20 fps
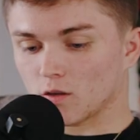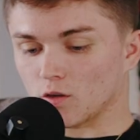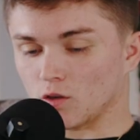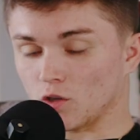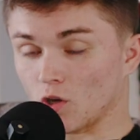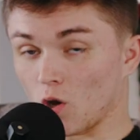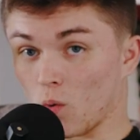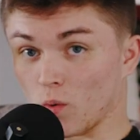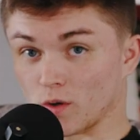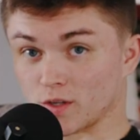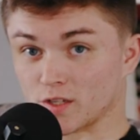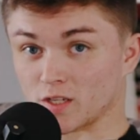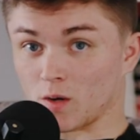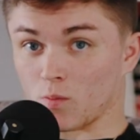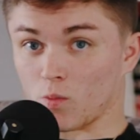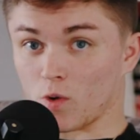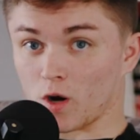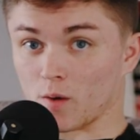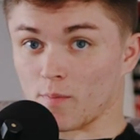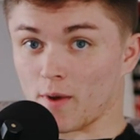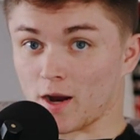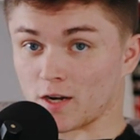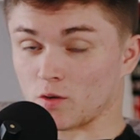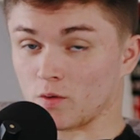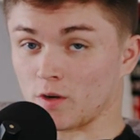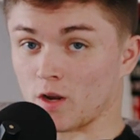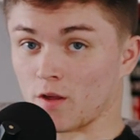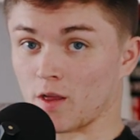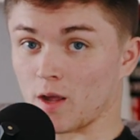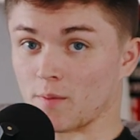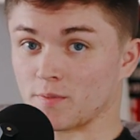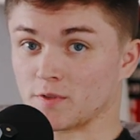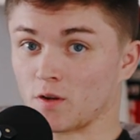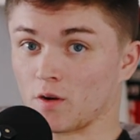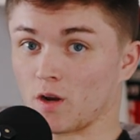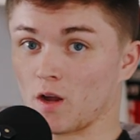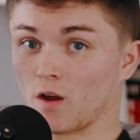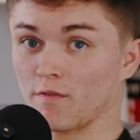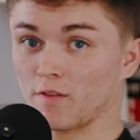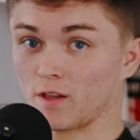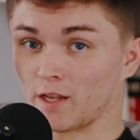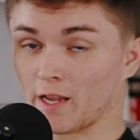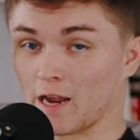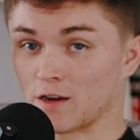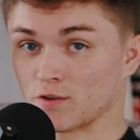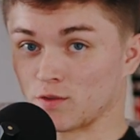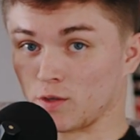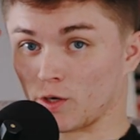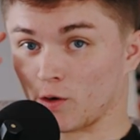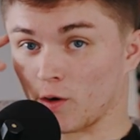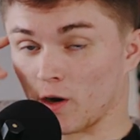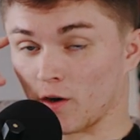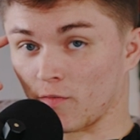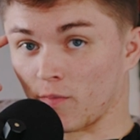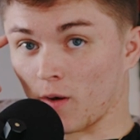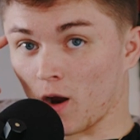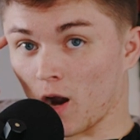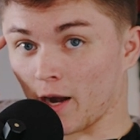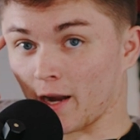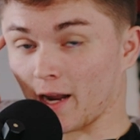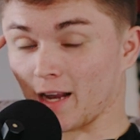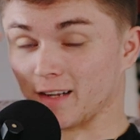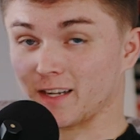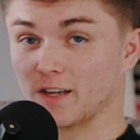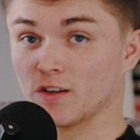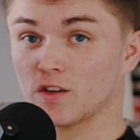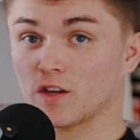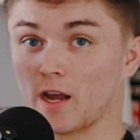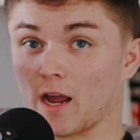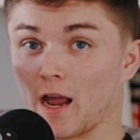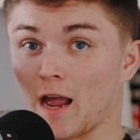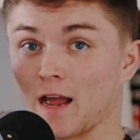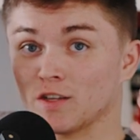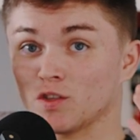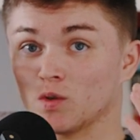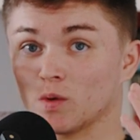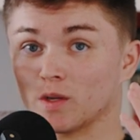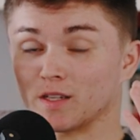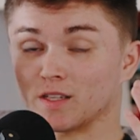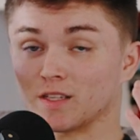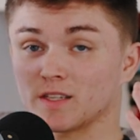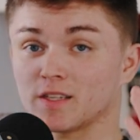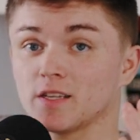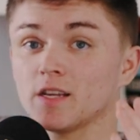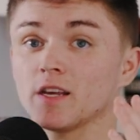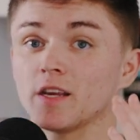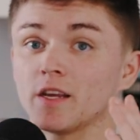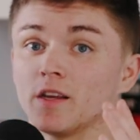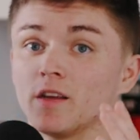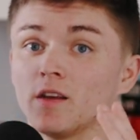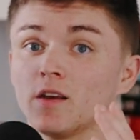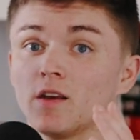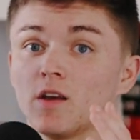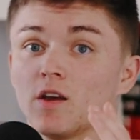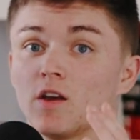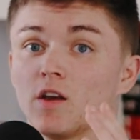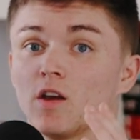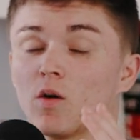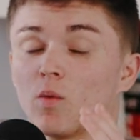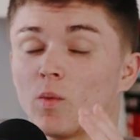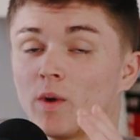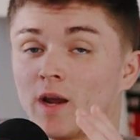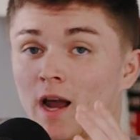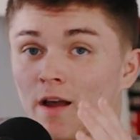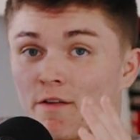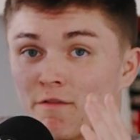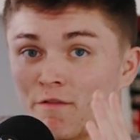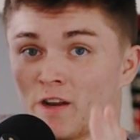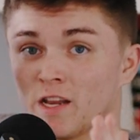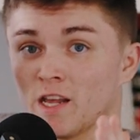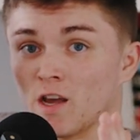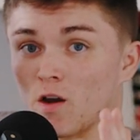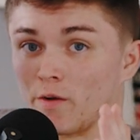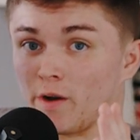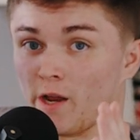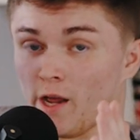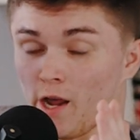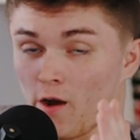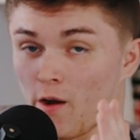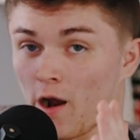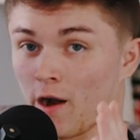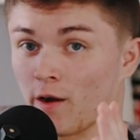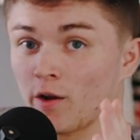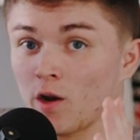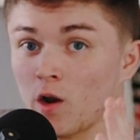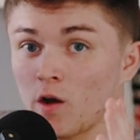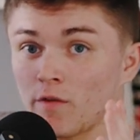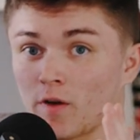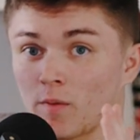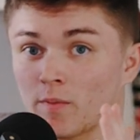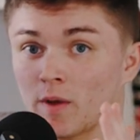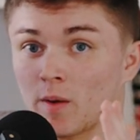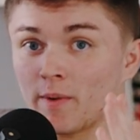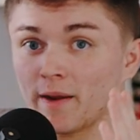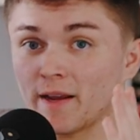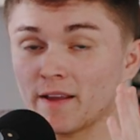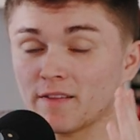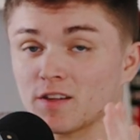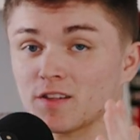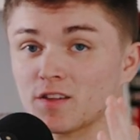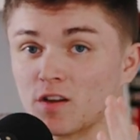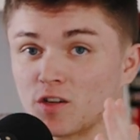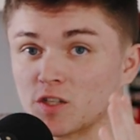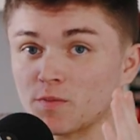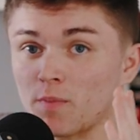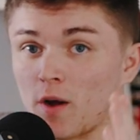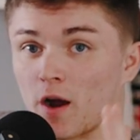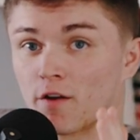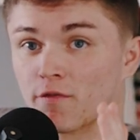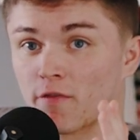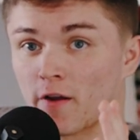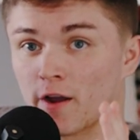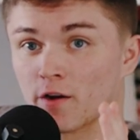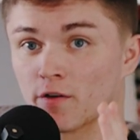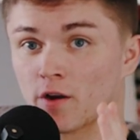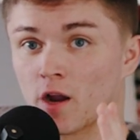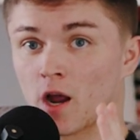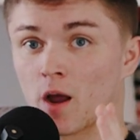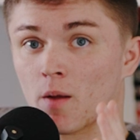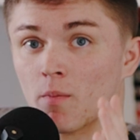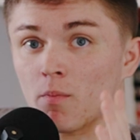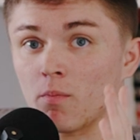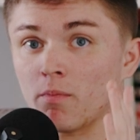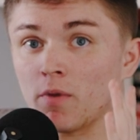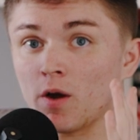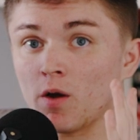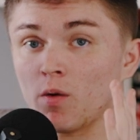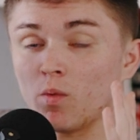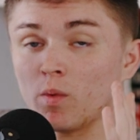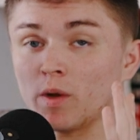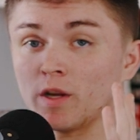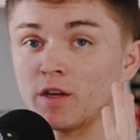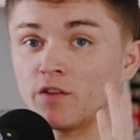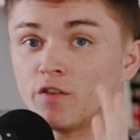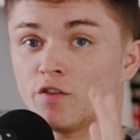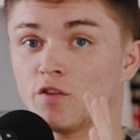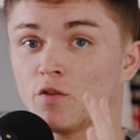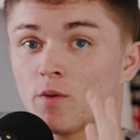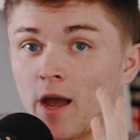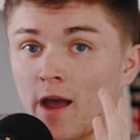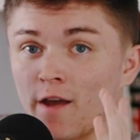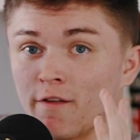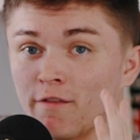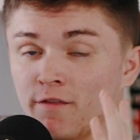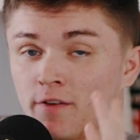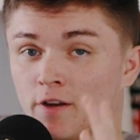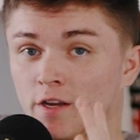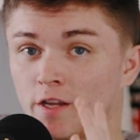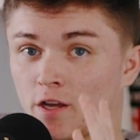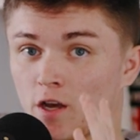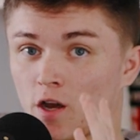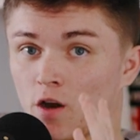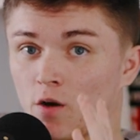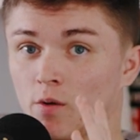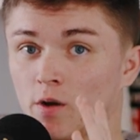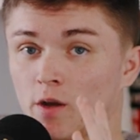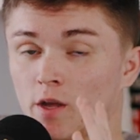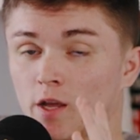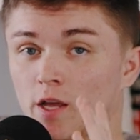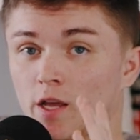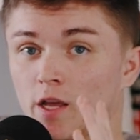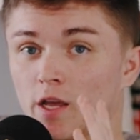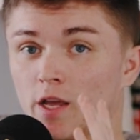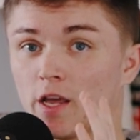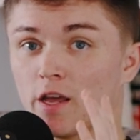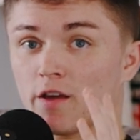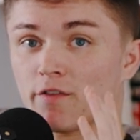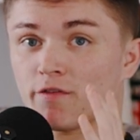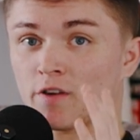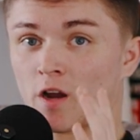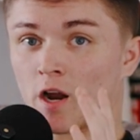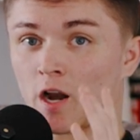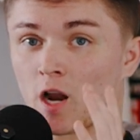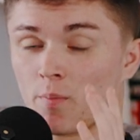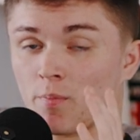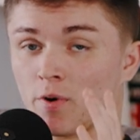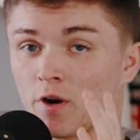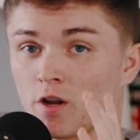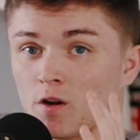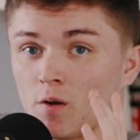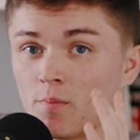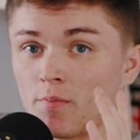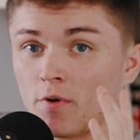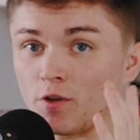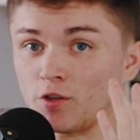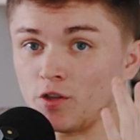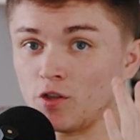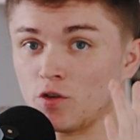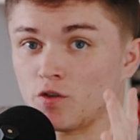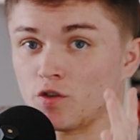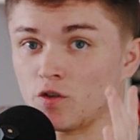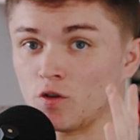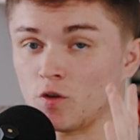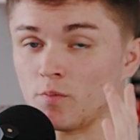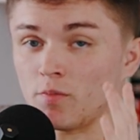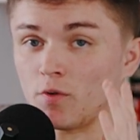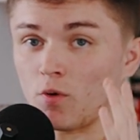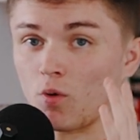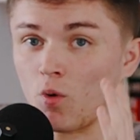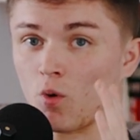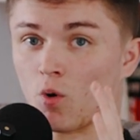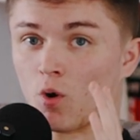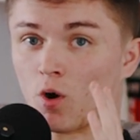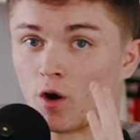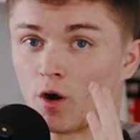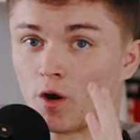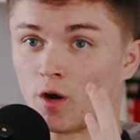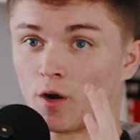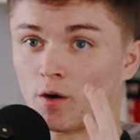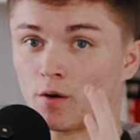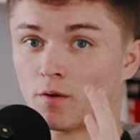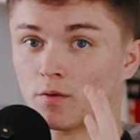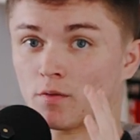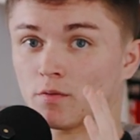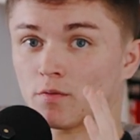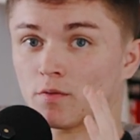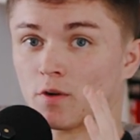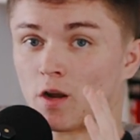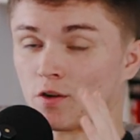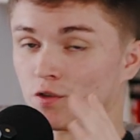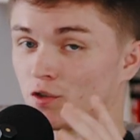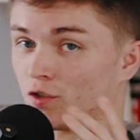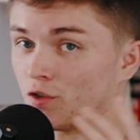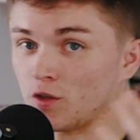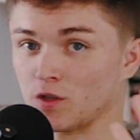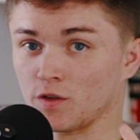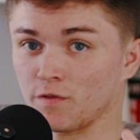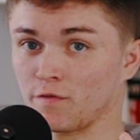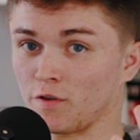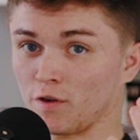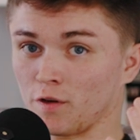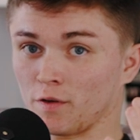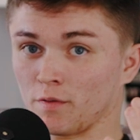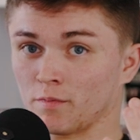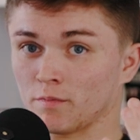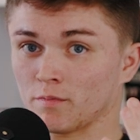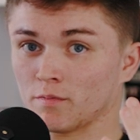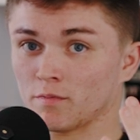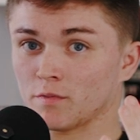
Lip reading: Yo, what's up? Welcome back to another episode of the Casually Creative Podcast. As you can see, we got video now. I don't know if I'll be able to get this on Spotify or not, but we do have video. If not, I'll put it up on YouTube or I'll just use it for